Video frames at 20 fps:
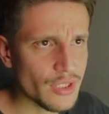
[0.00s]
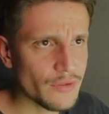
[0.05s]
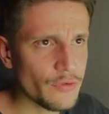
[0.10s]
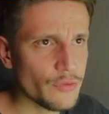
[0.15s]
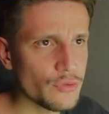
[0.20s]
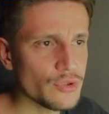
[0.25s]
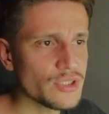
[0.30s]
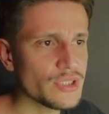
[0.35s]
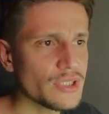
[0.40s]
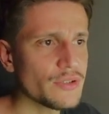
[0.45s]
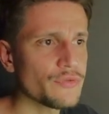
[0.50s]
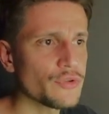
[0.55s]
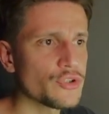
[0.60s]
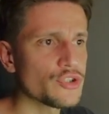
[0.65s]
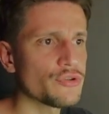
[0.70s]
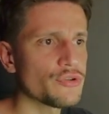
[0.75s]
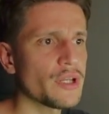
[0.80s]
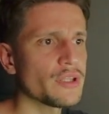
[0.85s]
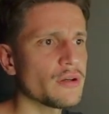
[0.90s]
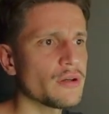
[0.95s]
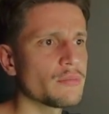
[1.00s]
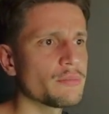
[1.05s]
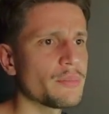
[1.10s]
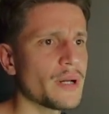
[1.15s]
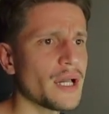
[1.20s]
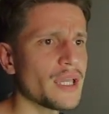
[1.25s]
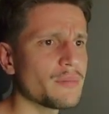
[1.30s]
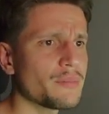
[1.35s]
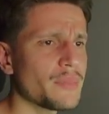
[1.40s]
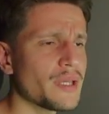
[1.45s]
If you trade on
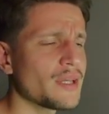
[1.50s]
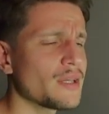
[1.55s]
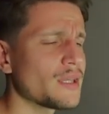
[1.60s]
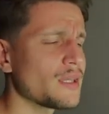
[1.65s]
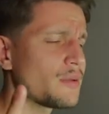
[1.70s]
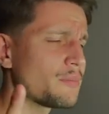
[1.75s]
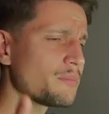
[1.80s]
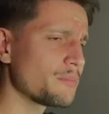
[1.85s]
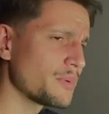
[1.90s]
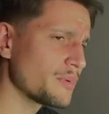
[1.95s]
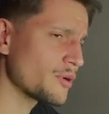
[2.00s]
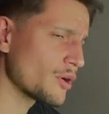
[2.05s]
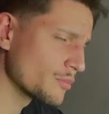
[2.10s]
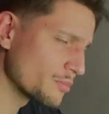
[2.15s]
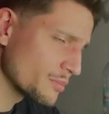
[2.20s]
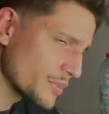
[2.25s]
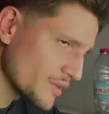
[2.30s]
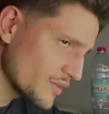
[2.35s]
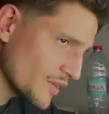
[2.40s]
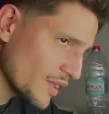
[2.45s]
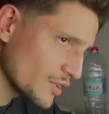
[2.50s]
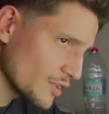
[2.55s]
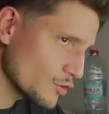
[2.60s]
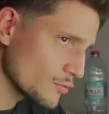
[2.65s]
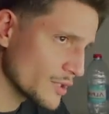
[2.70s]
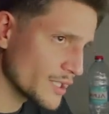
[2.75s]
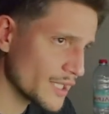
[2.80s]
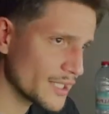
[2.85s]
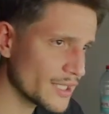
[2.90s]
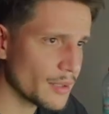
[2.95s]
BITGET,
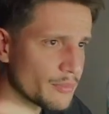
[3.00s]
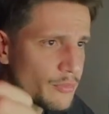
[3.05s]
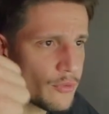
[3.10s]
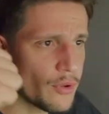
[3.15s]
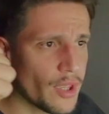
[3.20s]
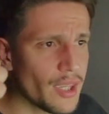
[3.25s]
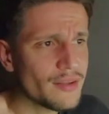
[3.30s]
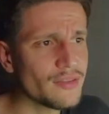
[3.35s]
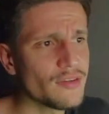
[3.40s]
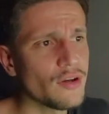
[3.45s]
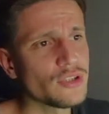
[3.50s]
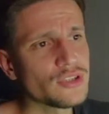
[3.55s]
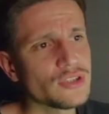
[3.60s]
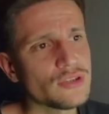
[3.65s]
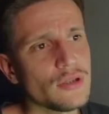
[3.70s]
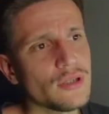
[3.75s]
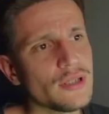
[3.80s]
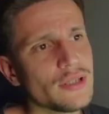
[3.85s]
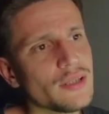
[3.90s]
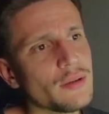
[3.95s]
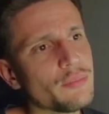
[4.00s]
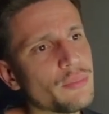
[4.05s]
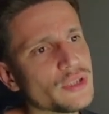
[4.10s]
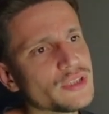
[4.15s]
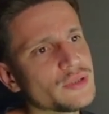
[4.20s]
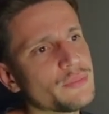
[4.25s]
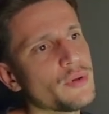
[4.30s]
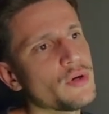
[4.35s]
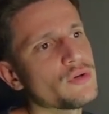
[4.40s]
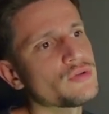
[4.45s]
you will get up to $8,000 in
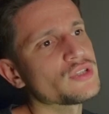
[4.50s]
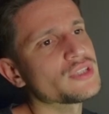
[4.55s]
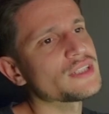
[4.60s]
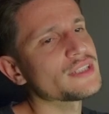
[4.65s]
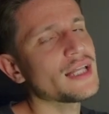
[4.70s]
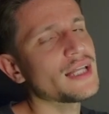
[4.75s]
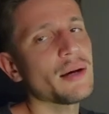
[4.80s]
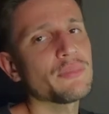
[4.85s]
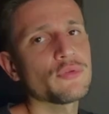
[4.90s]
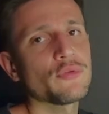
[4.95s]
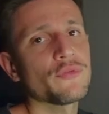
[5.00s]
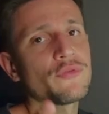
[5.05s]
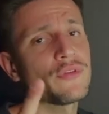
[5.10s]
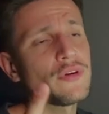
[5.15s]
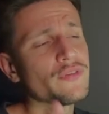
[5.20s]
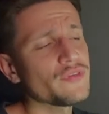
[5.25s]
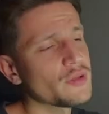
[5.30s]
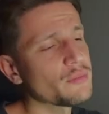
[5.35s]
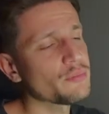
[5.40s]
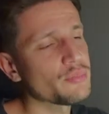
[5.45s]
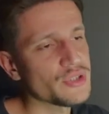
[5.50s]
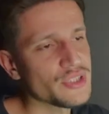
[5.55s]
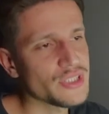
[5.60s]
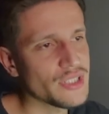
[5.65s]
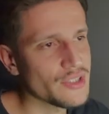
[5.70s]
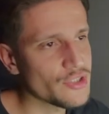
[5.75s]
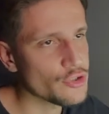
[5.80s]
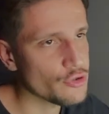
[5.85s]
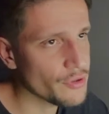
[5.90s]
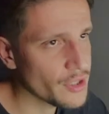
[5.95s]
deposit bonuses and up to
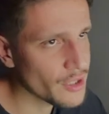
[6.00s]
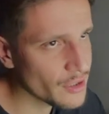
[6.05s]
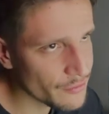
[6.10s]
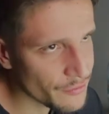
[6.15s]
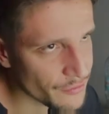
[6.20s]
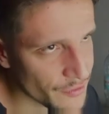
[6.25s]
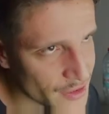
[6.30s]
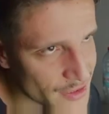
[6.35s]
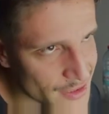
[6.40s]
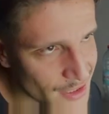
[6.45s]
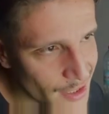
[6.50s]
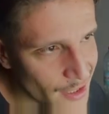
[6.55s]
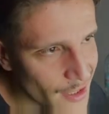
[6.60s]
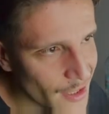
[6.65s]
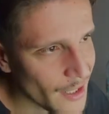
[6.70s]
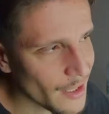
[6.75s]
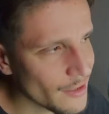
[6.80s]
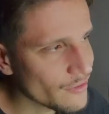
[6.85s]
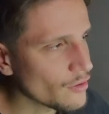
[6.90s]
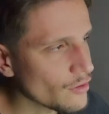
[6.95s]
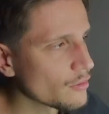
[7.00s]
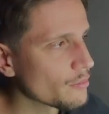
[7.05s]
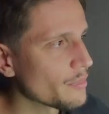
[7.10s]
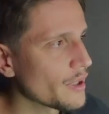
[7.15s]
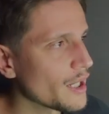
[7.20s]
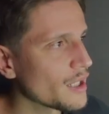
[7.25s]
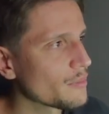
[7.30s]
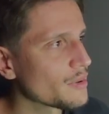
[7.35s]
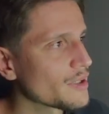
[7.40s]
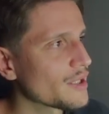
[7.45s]
15% trading fees, and on
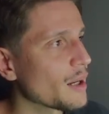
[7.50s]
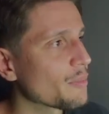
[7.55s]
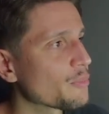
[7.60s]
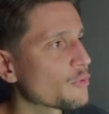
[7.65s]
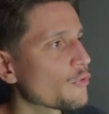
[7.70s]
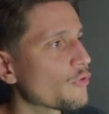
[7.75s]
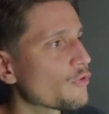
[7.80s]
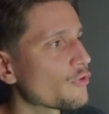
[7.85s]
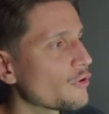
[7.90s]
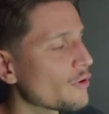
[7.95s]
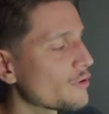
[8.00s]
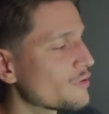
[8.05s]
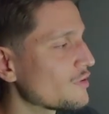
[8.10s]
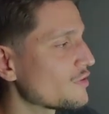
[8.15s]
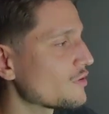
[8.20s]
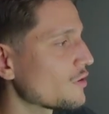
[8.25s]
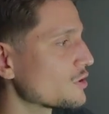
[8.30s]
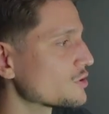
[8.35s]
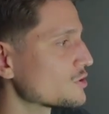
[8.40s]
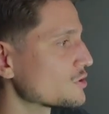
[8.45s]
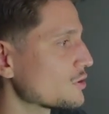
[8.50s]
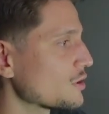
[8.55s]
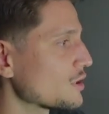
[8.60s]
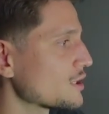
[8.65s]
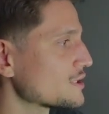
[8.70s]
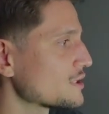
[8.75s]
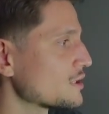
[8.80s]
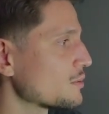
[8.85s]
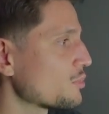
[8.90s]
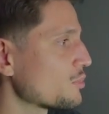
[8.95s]
BYBIT up to
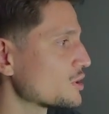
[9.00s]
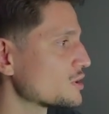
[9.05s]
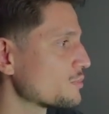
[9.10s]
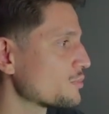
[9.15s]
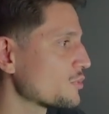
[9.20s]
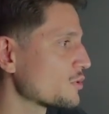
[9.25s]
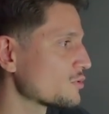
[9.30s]
$30,000 in deposit